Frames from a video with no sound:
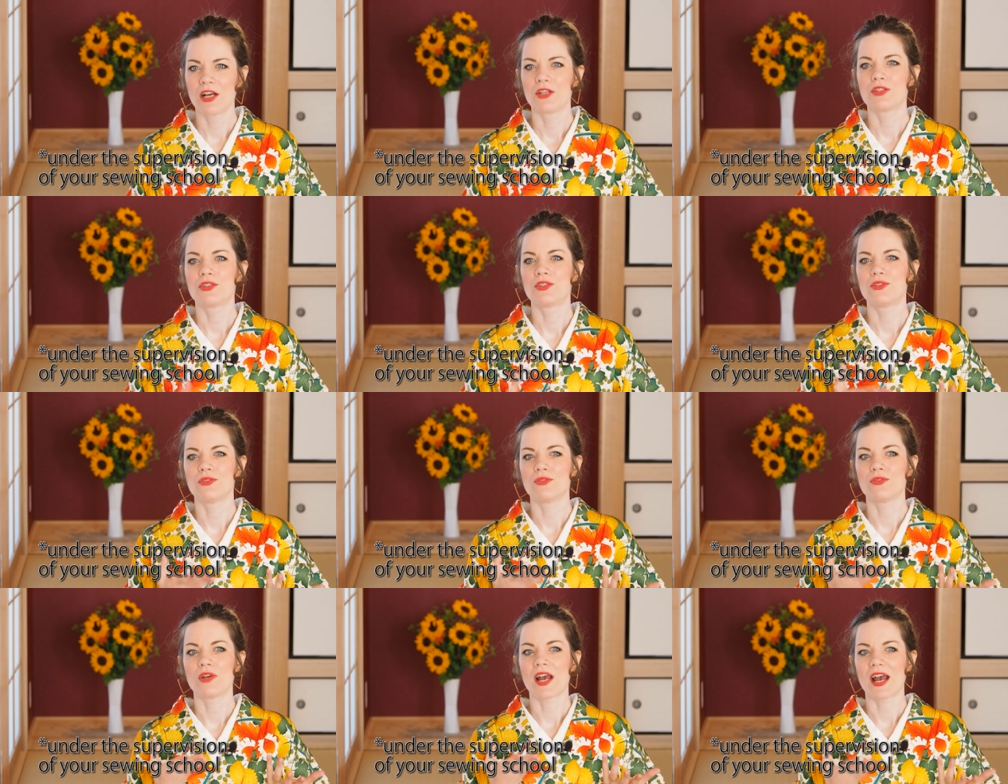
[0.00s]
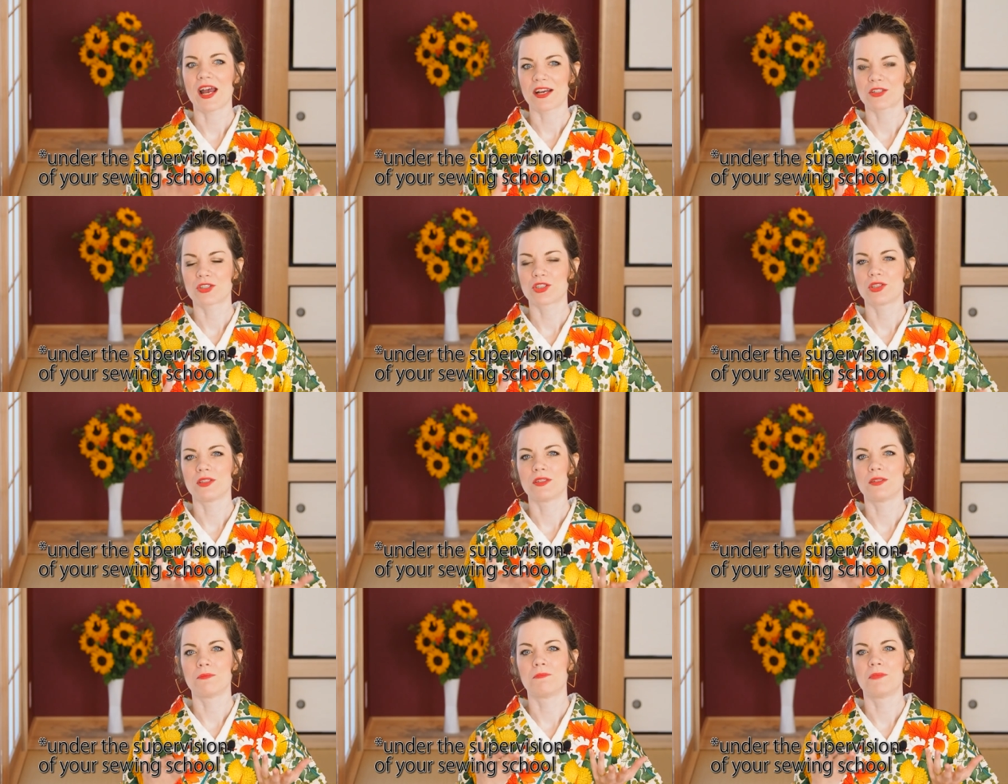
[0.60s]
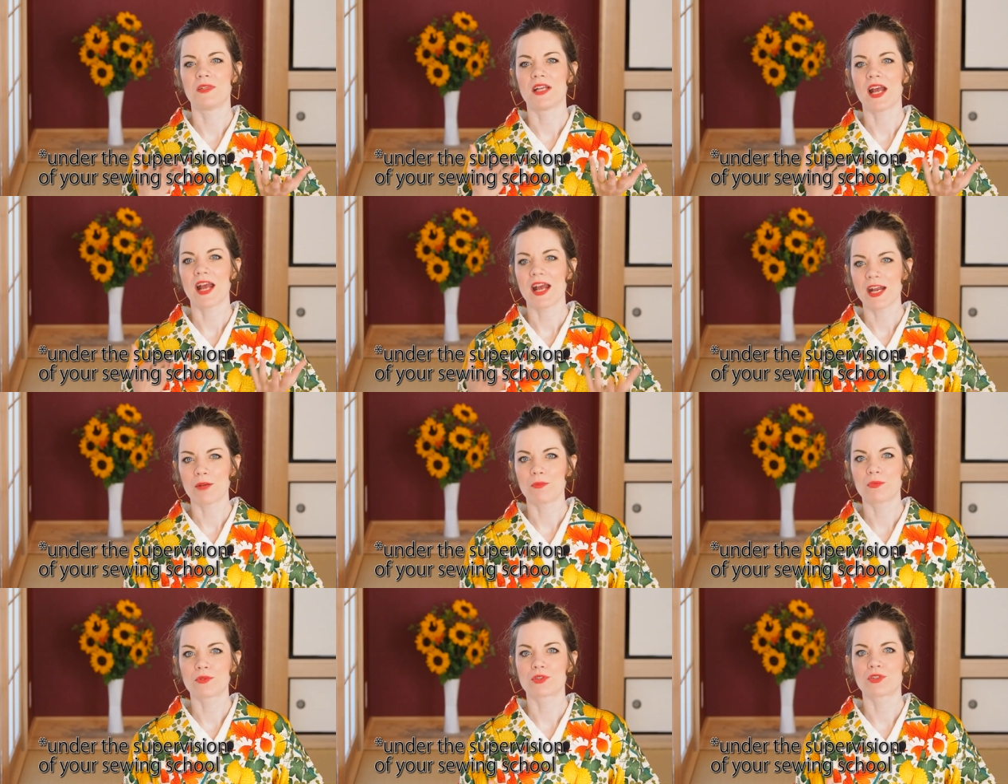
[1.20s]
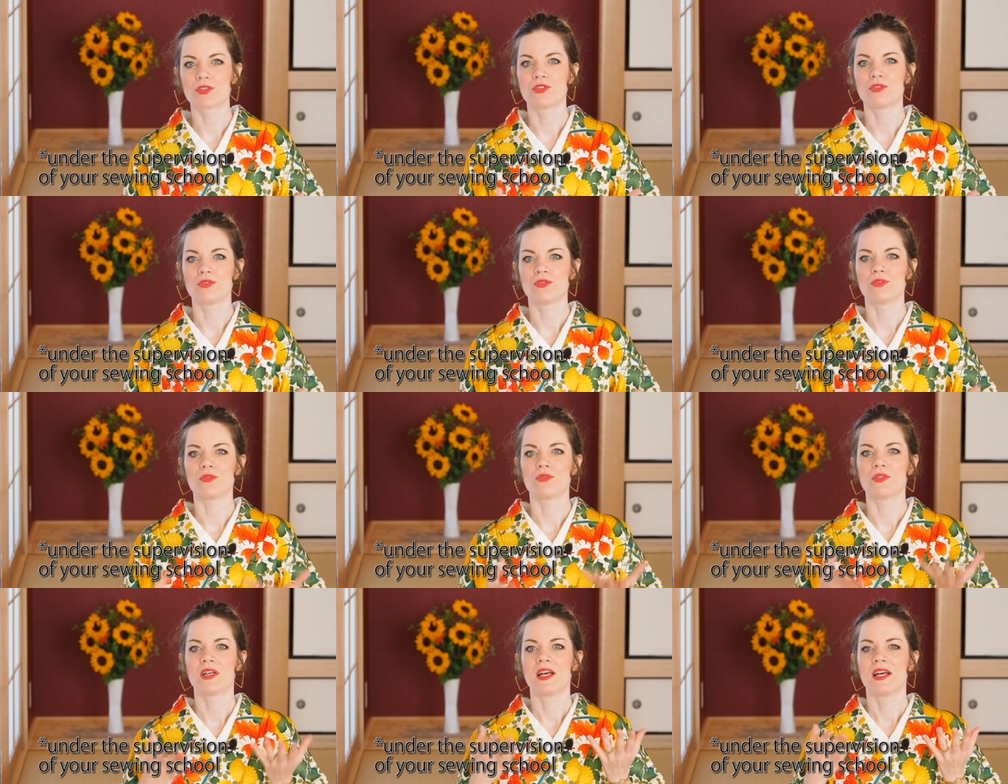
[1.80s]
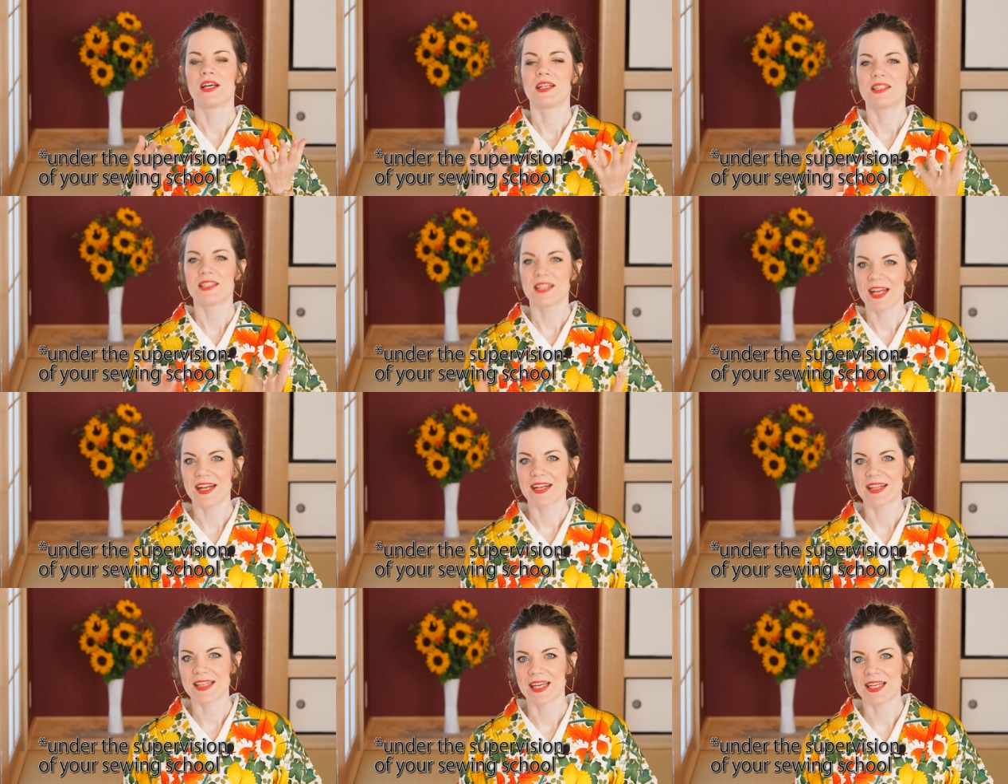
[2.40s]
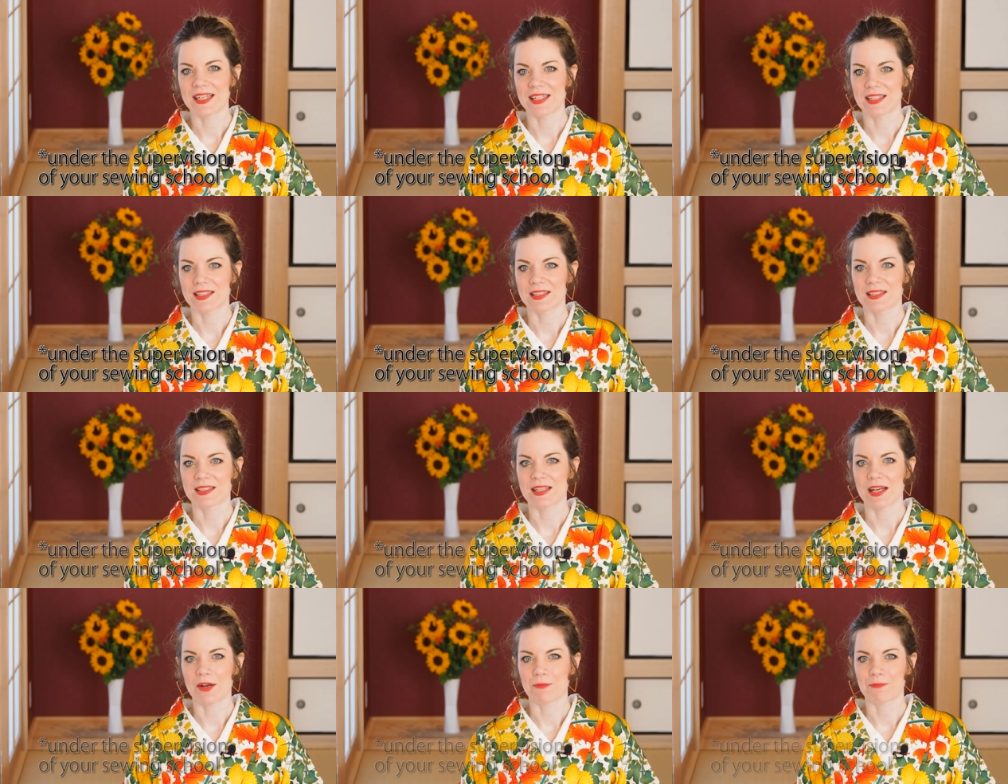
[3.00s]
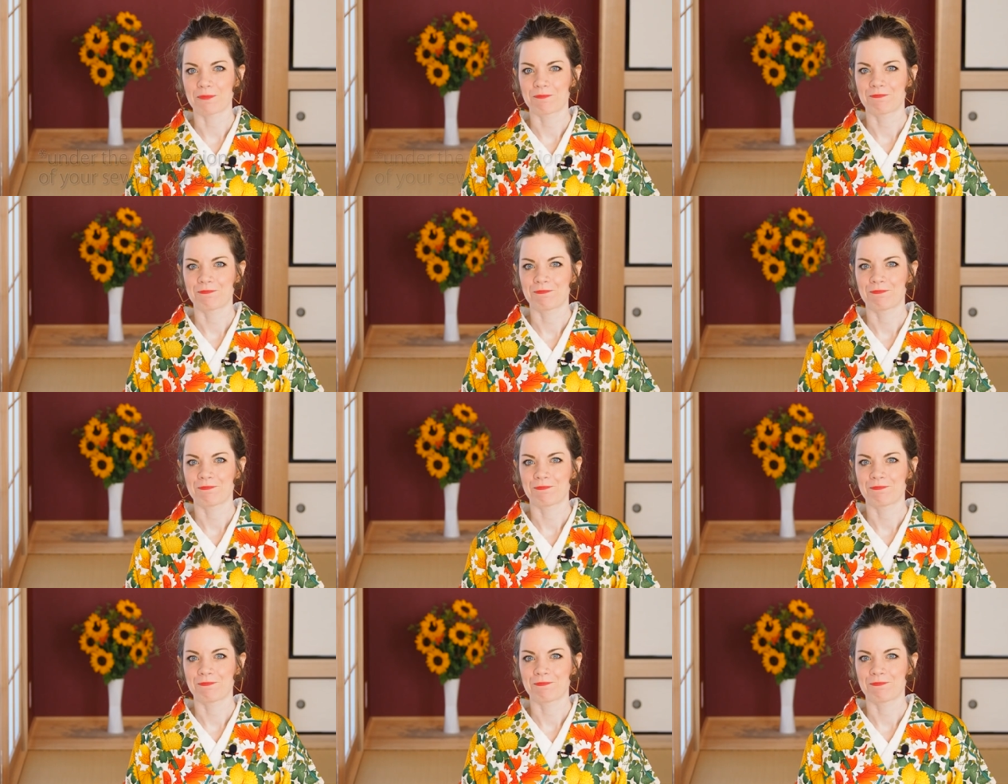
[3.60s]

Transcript: to actually be able to take that exam.